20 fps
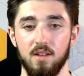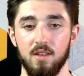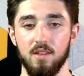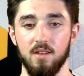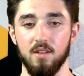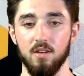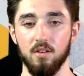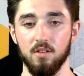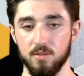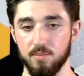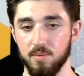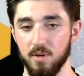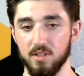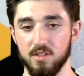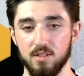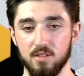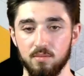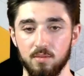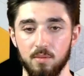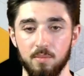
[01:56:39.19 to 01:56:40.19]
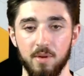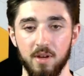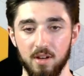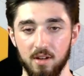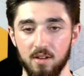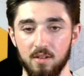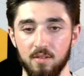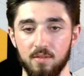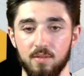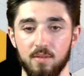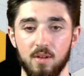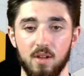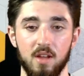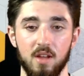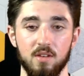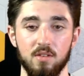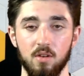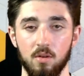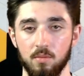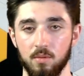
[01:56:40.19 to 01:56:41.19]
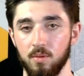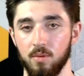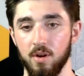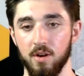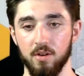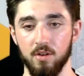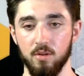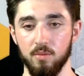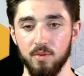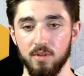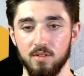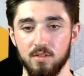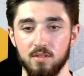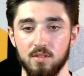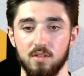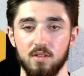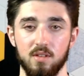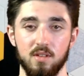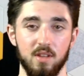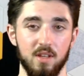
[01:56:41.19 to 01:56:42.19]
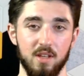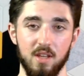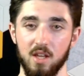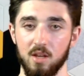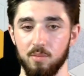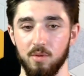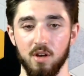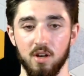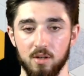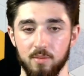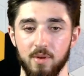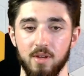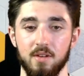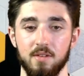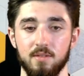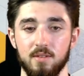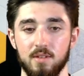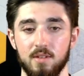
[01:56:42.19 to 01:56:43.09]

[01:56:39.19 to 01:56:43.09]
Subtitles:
And then are these processes repetitive and don't require a human, like can it be automated?